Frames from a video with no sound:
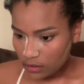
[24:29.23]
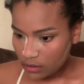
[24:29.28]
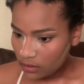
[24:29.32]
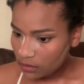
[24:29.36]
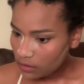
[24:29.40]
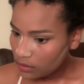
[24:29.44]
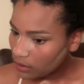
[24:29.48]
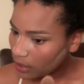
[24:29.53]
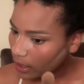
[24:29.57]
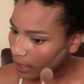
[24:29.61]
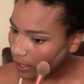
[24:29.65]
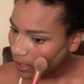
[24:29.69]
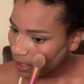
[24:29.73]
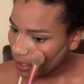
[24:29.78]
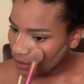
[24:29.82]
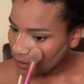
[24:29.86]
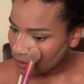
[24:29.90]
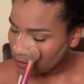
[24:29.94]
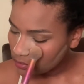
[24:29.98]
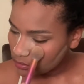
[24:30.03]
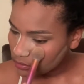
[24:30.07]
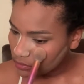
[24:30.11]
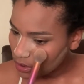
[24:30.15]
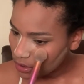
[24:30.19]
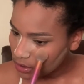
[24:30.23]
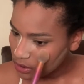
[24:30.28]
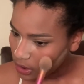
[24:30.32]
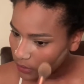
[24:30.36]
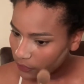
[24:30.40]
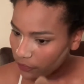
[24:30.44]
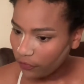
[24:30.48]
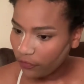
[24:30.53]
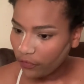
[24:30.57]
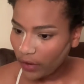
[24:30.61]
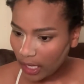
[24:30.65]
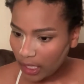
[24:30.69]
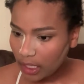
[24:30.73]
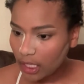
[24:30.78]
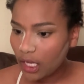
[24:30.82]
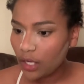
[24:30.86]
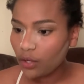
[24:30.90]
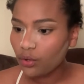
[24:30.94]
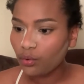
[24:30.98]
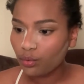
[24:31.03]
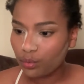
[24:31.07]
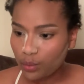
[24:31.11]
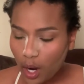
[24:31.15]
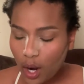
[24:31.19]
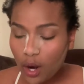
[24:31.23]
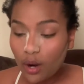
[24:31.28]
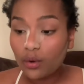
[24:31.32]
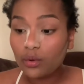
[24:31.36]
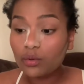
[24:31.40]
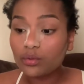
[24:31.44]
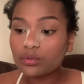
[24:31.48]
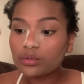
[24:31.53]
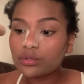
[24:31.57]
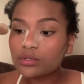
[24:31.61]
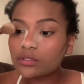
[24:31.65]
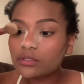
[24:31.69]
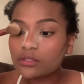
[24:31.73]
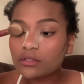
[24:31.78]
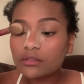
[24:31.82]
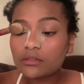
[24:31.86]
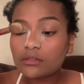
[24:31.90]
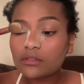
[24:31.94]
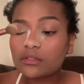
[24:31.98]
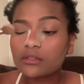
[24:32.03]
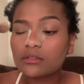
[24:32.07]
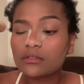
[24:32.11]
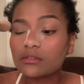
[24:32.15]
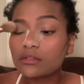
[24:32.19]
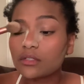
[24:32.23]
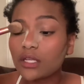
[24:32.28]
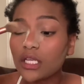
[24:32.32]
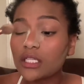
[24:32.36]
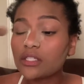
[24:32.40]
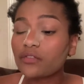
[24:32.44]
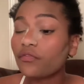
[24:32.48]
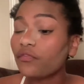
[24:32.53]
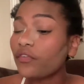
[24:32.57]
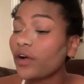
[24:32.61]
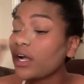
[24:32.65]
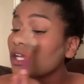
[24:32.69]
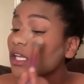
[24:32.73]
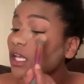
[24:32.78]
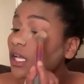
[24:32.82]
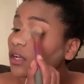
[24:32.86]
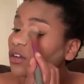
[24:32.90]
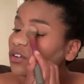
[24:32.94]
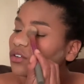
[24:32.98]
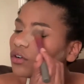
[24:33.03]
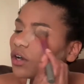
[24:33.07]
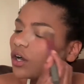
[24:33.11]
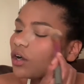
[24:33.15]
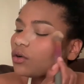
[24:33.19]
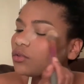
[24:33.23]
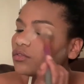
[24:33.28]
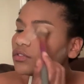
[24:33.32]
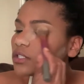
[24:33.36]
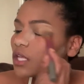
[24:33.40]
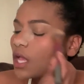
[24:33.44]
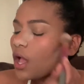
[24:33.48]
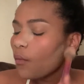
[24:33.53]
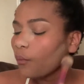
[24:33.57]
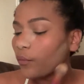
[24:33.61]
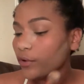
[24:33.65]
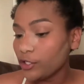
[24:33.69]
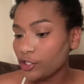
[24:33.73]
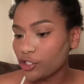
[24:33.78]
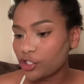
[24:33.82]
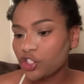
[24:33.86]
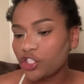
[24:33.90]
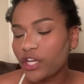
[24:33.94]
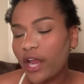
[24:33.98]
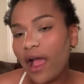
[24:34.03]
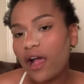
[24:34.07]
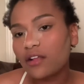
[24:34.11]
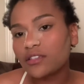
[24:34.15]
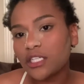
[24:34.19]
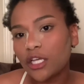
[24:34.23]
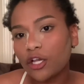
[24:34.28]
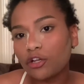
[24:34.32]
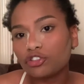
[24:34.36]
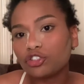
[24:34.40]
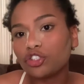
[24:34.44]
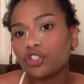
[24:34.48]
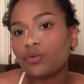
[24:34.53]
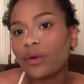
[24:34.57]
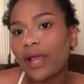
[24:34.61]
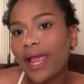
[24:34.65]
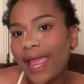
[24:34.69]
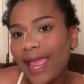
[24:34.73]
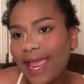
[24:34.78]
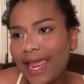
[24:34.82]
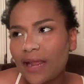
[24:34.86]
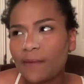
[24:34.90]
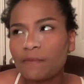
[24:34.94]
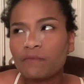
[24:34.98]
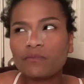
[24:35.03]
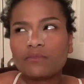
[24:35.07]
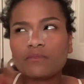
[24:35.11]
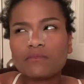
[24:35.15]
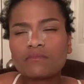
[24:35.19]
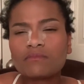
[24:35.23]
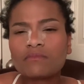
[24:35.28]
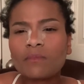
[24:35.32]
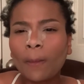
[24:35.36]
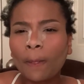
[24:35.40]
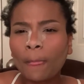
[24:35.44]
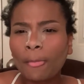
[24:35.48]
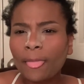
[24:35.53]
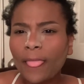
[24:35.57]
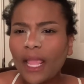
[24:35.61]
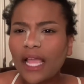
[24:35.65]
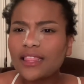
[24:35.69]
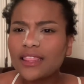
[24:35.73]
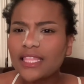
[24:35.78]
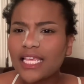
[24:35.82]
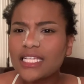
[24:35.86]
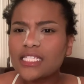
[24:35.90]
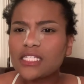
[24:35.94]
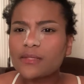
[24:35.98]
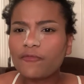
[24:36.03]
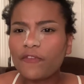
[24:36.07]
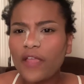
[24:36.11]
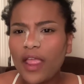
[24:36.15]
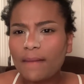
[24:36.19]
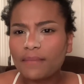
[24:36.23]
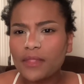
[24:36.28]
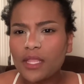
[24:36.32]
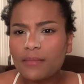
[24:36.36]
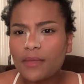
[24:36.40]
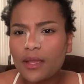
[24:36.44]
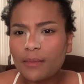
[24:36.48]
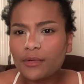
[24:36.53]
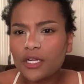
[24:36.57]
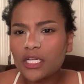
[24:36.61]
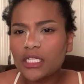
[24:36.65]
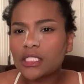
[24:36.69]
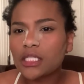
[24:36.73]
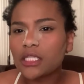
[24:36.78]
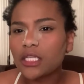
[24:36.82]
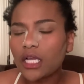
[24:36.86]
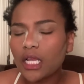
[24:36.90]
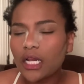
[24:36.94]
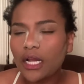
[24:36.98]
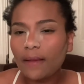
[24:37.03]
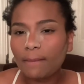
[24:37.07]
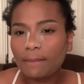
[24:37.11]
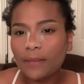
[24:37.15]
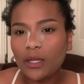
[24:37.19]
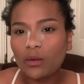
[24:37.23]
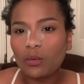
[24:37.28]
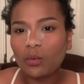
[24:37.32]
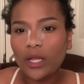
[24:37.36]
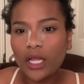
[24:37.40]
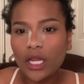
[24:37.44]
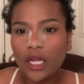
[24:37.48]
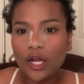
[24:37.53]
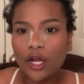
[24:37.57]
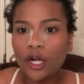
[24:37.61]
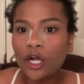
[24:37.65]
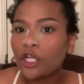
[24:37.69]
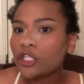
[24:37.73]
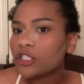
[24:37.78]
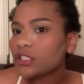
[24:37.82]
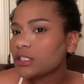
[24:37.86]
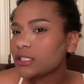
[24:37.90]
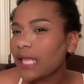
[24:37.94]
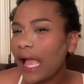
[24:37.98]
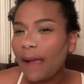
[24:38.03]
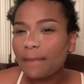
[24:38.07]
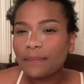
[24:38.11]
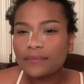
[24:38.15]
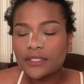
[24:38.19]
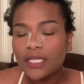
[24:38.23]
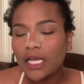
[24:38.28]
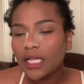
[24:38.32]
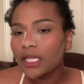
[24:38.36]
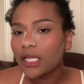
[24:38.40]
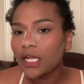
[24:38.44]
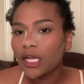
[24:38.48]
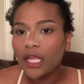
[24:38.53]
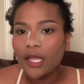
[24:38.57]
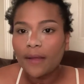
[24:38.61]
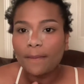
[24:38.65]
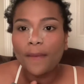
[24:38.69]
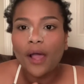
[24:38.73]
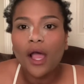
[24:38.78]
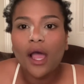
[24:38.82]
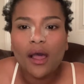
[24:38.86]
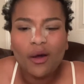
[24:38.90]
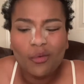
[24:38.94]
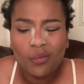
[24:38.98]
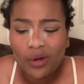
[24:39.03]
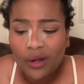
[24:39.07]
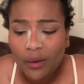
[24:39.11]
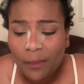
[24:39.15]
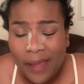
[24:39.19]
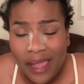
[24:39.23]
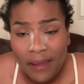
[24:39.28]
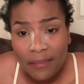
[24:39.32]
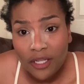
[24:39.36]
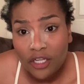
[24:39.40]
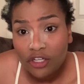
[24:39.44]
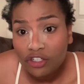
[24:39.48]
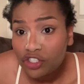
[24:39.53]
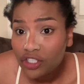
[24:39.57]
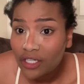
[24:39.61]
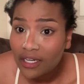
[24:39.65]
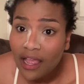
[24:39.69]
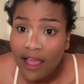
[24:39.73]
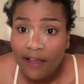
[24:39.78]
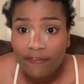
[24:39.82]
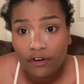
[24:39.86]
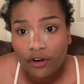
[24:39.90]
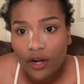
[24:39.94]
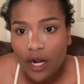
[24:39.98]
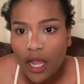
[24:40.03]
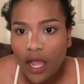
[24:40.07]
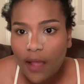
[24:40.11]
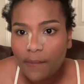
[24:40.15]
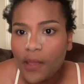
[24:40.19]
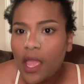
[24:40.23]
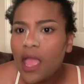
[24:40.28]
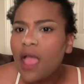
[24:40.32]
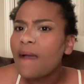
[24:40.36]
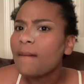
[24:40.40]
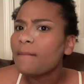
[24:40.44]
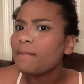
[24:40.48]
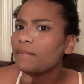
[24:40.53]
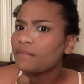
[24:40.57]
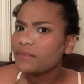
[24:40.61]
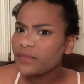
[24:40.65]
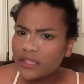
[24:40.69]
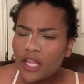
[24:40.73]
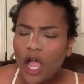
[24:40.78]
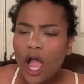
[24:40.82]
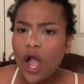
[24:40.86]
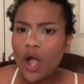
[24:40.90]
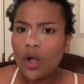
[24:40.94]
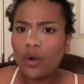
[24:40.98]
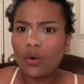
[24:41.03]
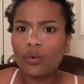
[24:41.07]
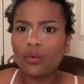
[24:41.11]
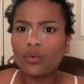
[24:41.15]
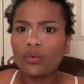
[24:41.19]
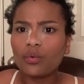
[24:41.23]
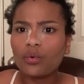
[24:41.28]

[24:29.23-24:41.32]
Like, it's fucking gross. It's fucking gross. When your child tells you, hey, this family member is looking at me weird, stop telling him, well, maybe you should cover up. No.